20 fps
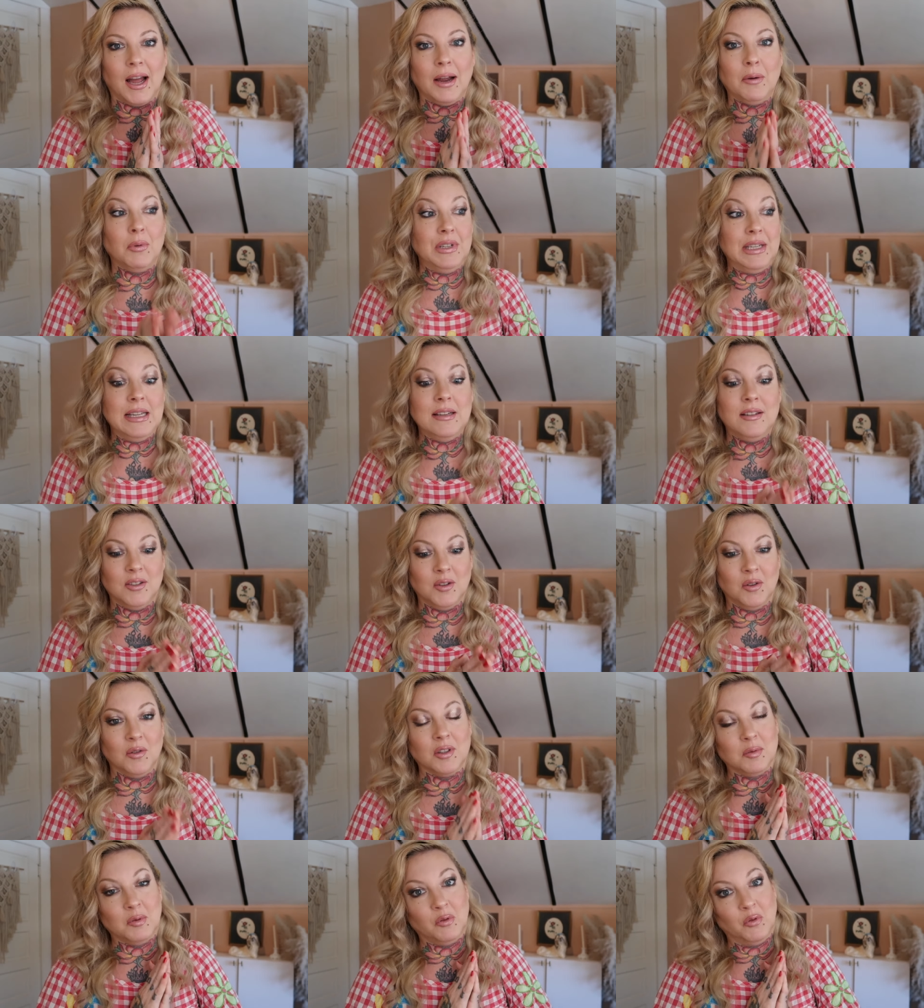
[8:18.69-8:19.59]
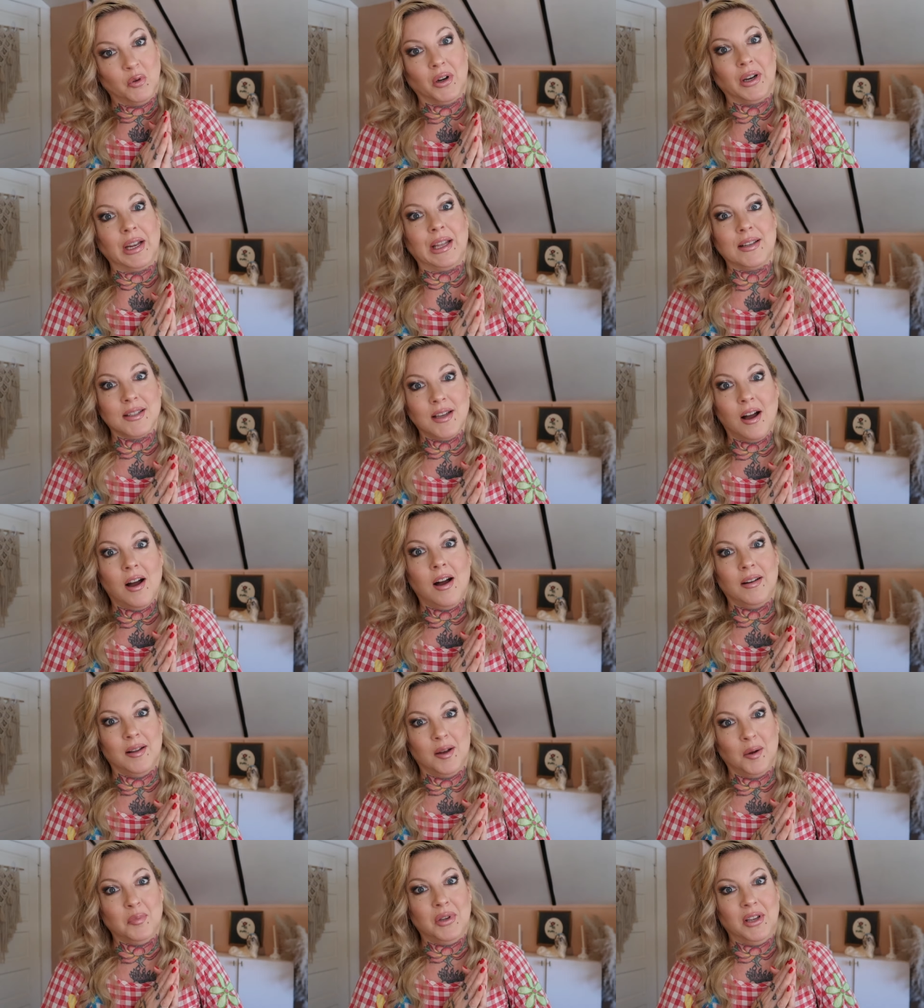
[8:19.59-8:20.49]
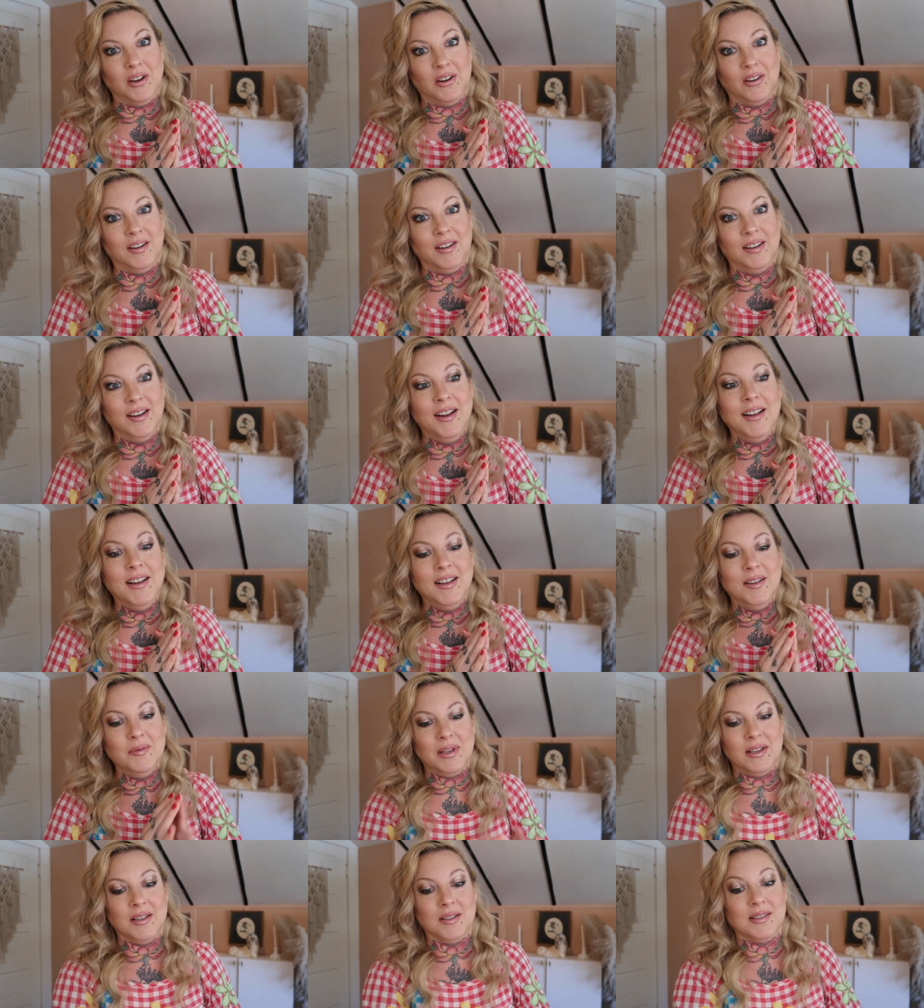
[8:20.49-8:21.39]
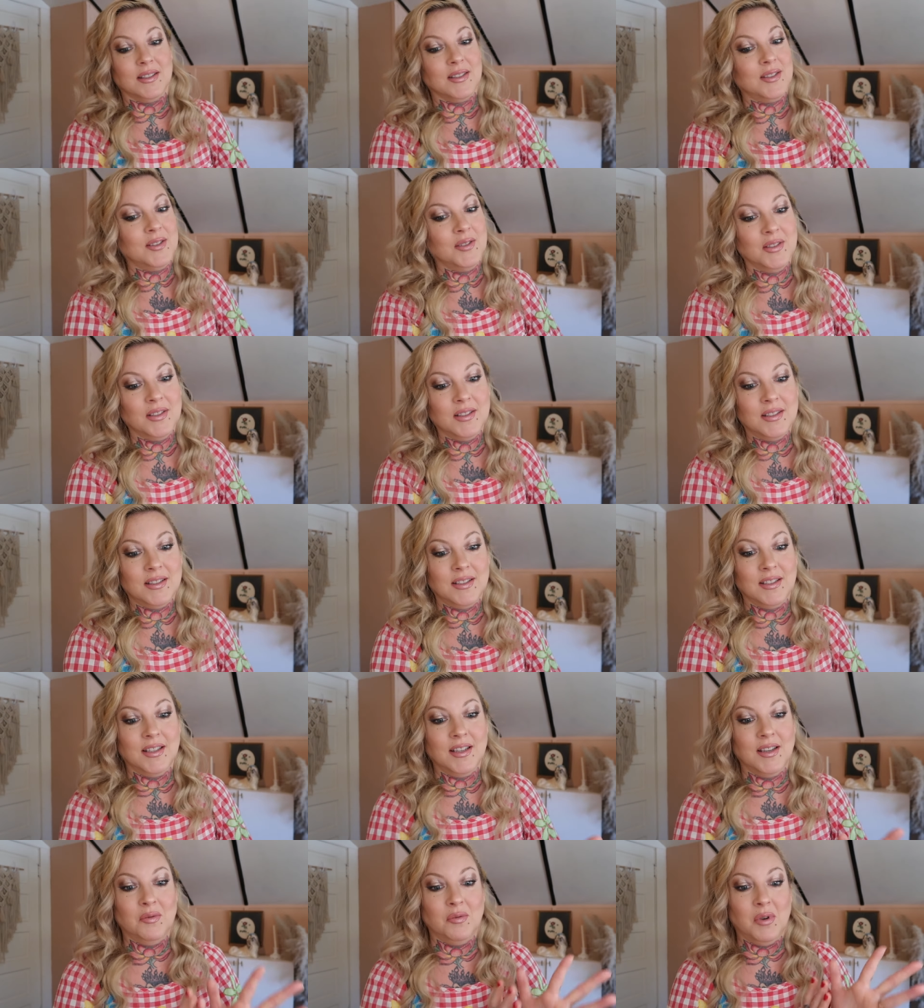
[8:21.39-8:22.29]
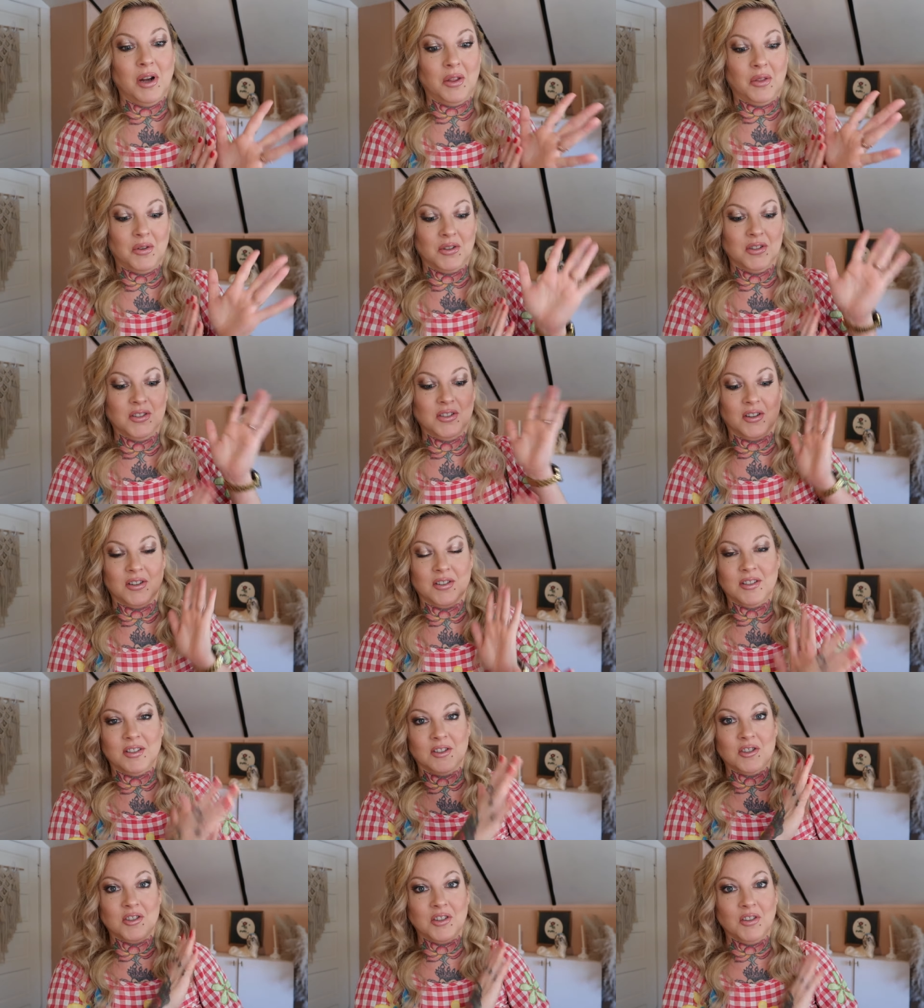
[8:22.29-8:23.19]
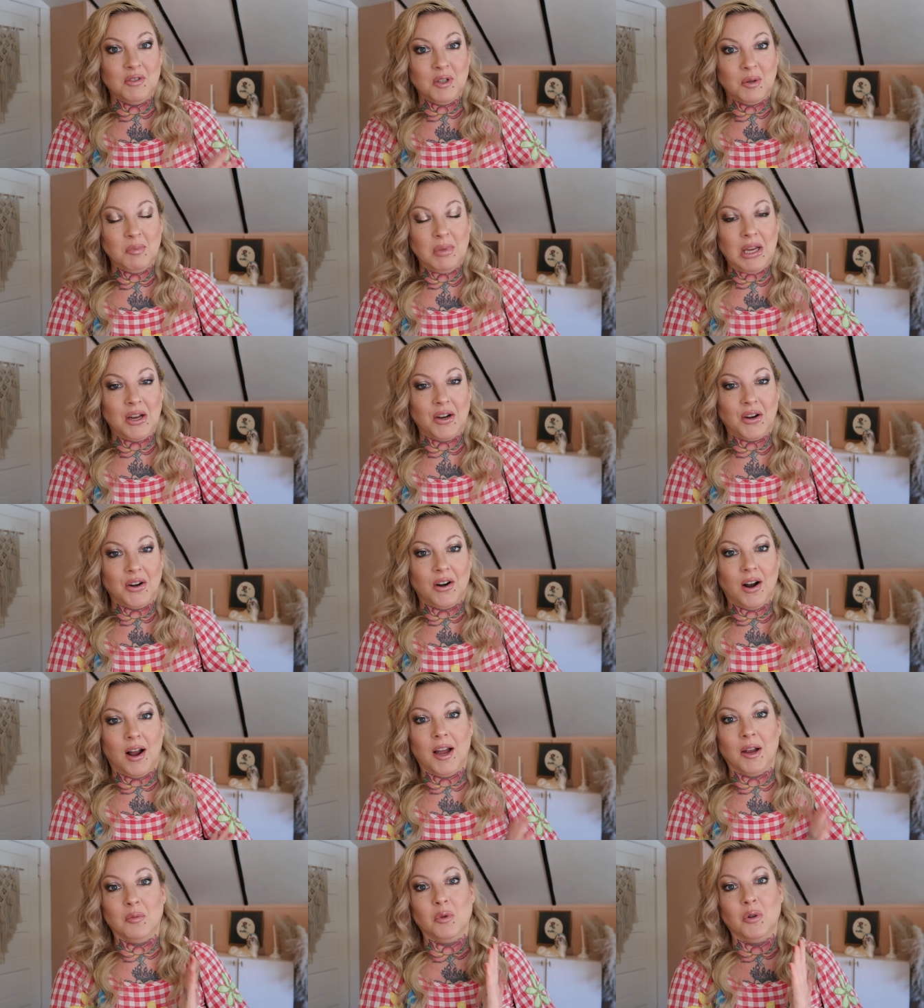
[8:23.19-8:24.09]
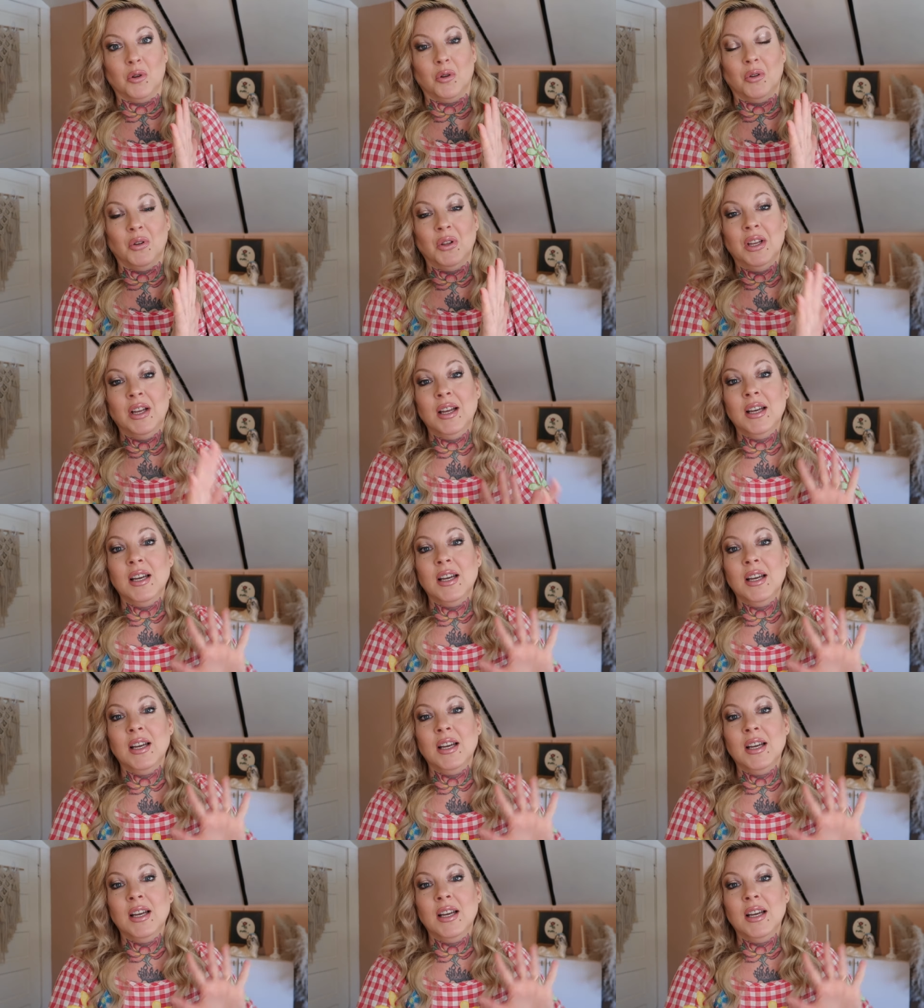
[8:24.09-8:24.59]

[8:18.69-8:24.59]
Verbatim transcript: I would need to do this before it gets hot up here because as soon as the weather starts to shift up here, I will